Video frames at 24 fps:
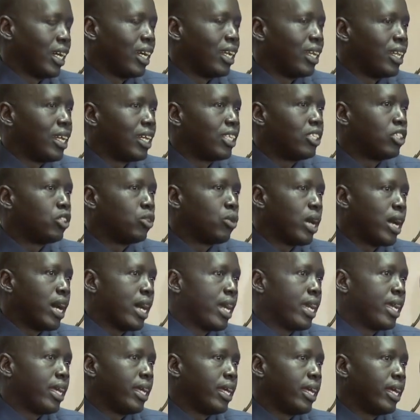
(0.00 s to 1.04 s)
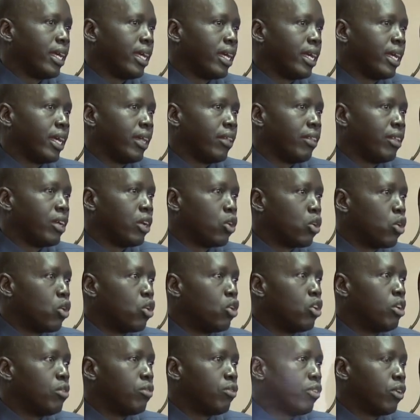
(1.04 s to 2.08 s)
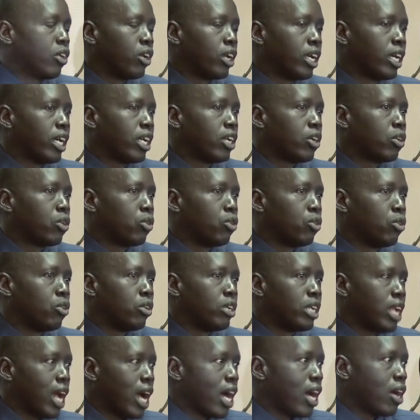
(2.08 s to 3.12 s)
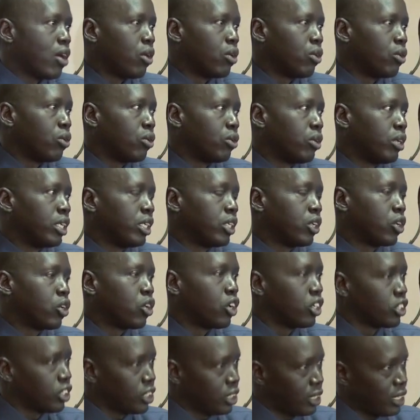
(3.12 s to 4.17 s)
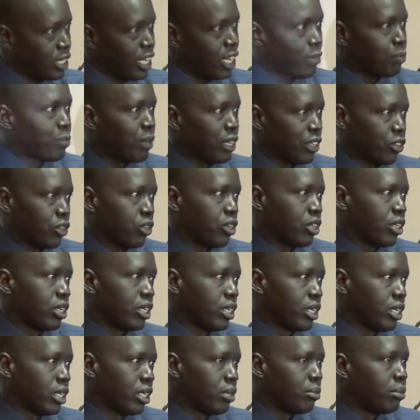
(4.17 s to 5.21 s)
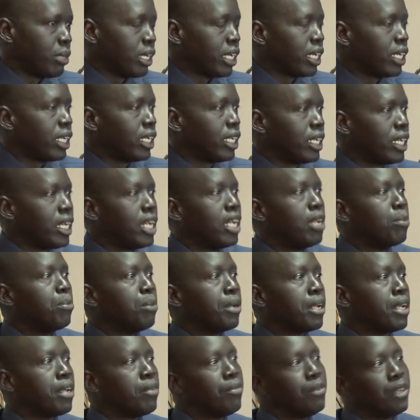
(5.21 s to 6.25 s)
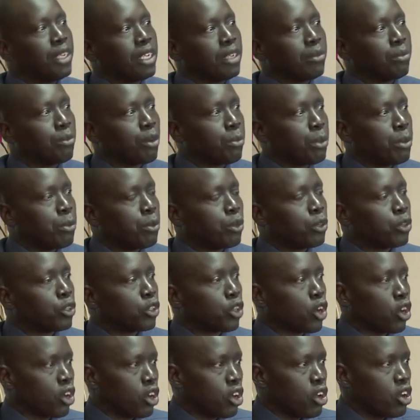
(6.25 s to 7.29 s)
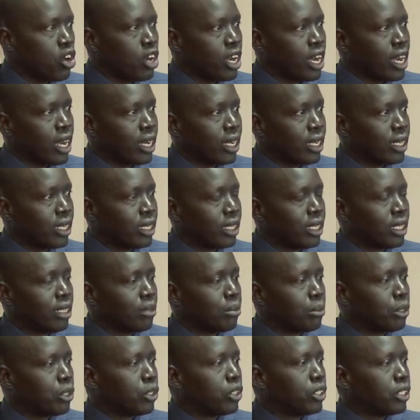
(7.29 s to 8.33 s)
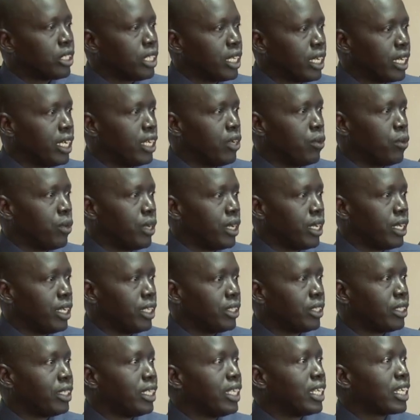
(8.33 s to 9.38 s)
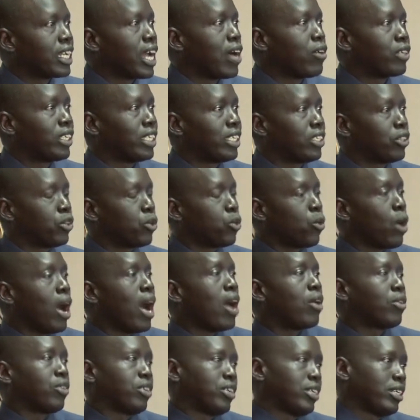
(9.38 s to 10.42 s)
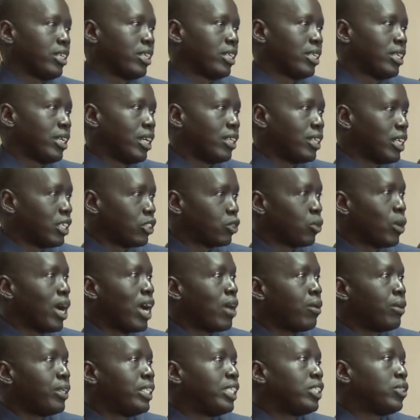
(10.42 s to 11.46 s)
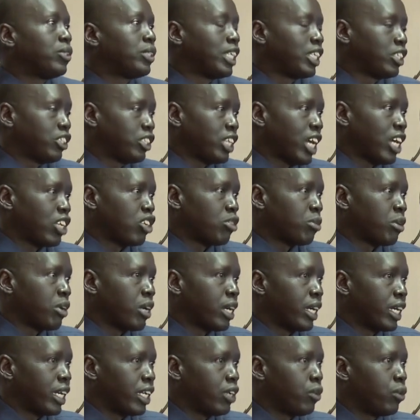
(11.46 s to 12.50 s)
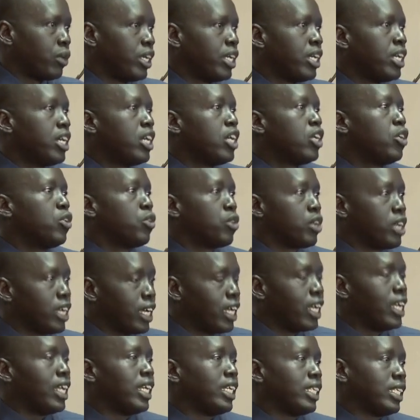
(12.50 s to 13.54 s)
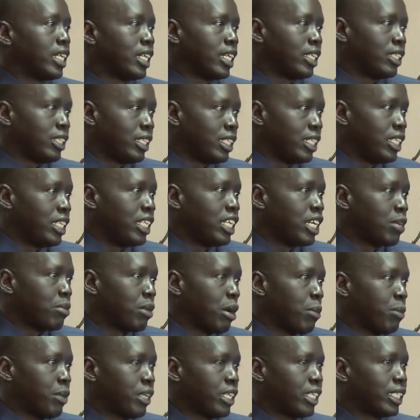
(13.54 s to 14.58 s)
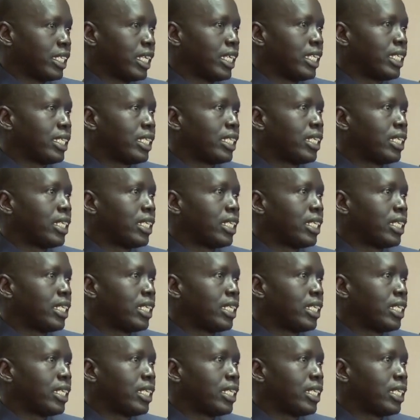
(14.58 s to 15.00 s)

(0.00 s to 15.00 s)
And that is why the call for her to cost that person, making it really prohibitive for people to talk longer, because the gateway is still routed throughout. And that's why we need to take charge of our gateway to regulate, as Engineer Papiti said,